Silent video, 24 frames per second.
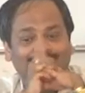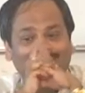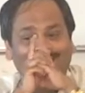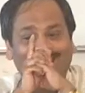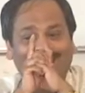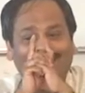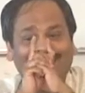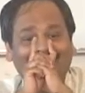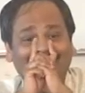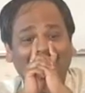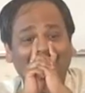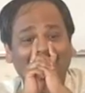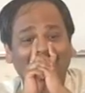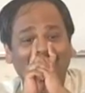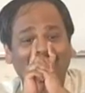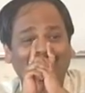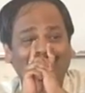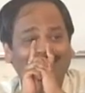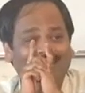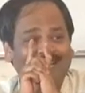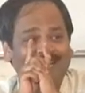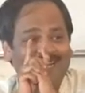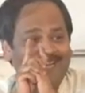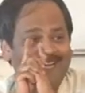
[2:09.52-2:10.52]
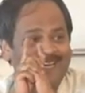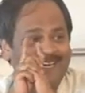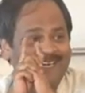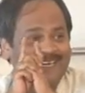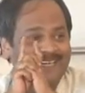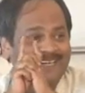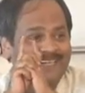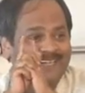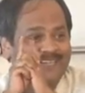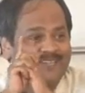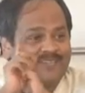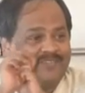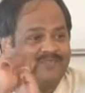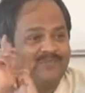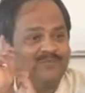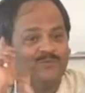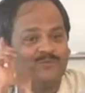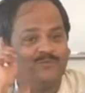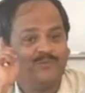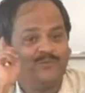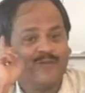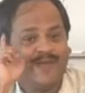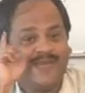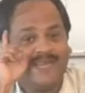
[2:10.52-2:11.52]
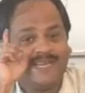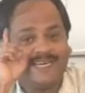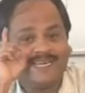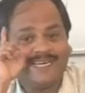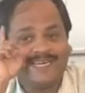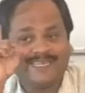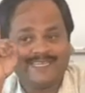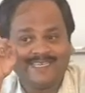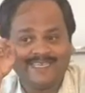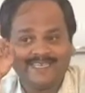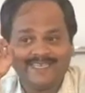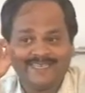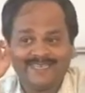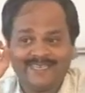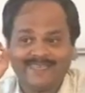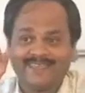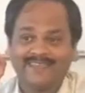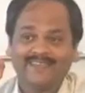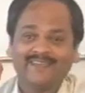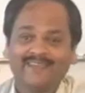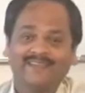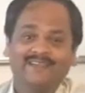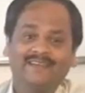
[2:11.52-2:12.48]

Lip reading: In case of GA, you were getting